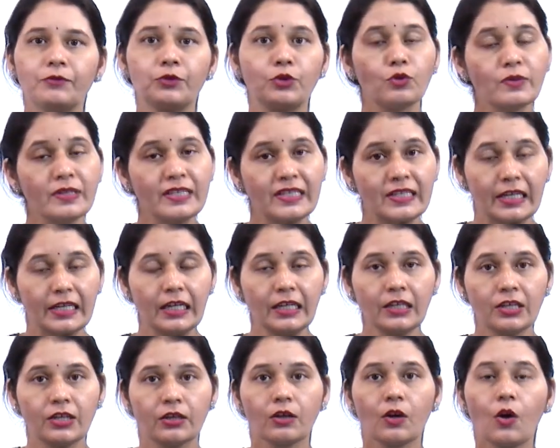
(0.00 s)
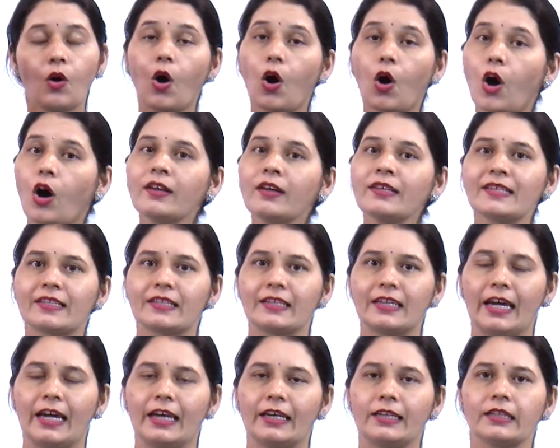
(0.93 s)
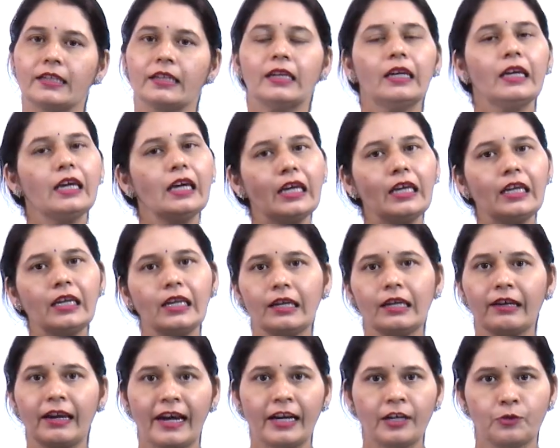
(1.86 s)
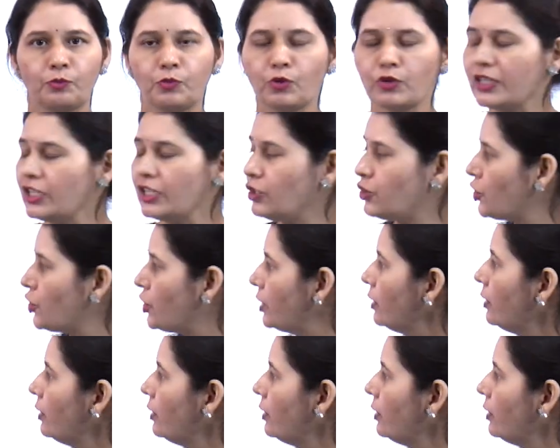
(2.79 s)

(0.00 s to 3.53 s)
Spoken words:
to sit or stand in erect position.